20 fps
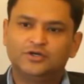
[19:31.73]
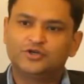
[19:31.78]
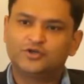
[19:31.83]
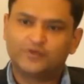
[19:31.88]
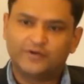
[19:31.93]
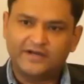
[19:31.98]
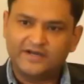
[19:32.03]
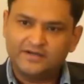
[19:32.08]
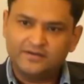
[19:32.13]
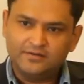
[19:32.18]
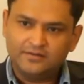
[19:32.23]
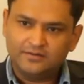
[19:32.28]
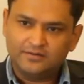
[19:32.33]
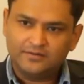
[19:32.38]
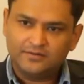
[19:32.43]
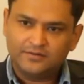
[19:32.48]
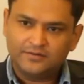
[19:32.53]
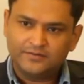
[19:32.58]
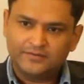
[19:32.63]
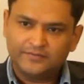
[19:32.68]
trade,
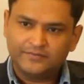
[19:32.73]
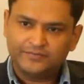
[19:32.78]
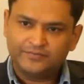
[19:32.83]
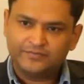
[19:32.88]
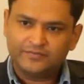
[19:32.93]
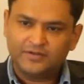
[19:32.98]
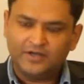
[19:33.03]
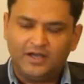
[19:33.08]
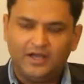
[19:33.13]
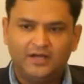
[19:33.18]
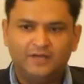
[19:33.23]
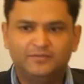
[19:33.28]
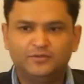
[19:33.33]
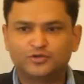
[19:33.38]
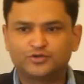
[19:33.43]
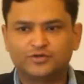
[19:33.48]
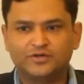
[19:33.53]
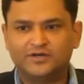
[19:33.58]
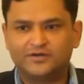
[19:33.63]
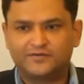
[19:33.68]
and
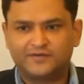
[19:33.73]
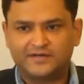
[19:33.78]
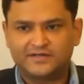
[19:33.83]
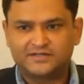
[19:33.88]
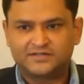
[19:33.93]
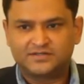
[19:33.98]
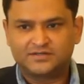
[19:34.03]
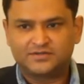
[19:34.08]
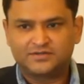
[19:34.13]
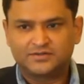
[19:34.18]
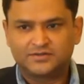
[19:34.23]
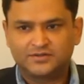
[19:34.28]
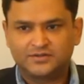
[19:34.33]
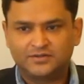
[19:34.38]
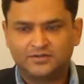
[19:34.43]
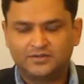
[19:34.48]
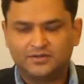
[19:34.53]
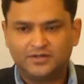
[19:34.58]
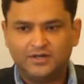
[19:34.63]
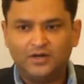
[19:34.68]
mutual interests.
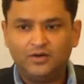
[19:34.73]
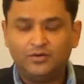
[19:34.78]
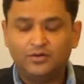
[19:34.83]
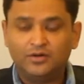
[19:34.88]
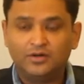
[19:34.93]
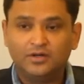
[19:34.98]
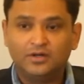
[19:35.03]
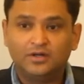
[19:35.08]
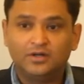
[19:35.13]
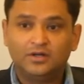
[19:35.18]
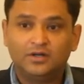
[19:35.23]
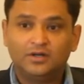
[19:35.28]
Now,